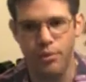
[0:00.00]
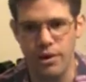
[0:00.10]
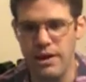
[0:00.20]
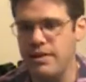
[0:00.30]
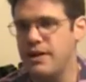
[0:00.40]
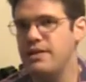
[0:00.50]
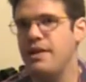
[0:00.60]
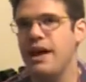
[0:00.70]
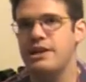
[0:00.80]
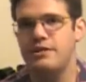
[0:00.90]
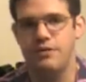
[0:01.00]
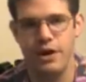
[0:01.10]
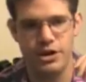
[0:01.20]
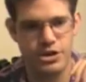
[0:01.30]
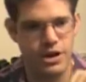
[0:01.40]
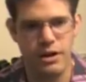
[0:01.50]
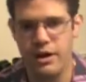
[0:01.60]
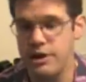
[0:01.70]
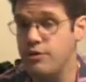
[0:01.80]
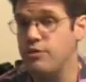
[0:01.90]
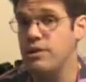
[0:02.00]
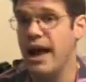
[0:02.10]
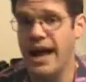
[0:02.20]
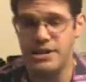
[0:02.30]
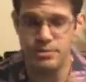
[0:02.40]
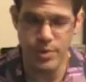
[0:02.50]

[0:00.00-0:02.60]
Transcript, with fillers: breathe in the nice fresh air and you relax.